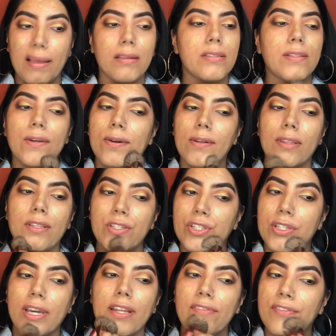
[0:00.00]
So the
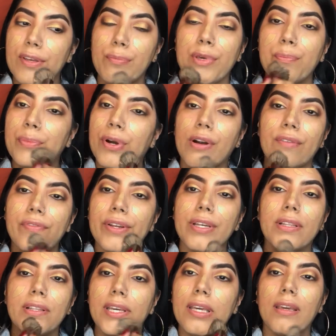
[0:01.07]
shade fit me
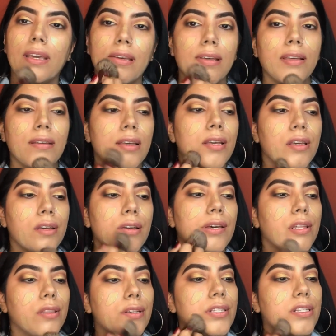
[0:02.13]
perfectly
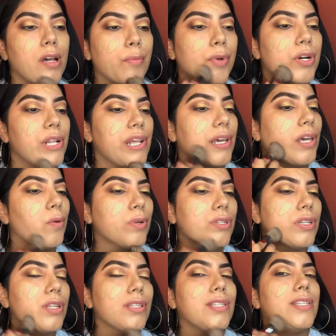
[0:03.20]
in the summer. Like, it
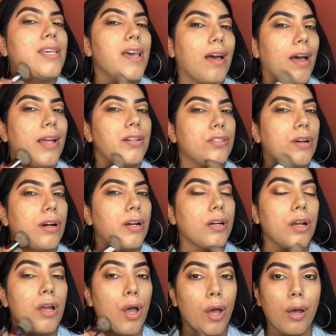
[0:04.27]
was a tad
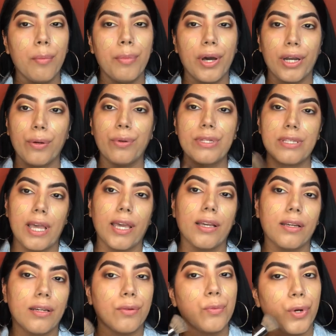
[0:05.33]
dark, but it was
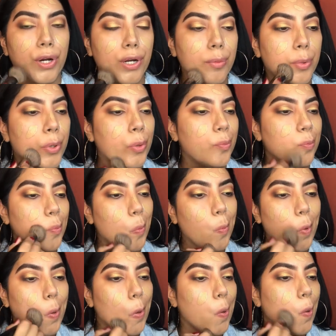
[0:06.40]
like workable.
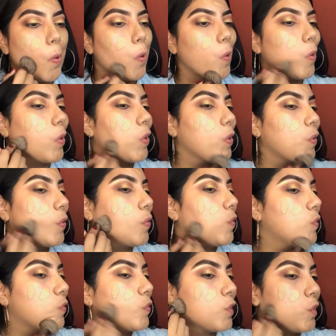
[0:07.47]

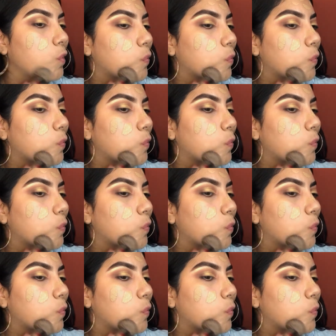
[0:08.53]
And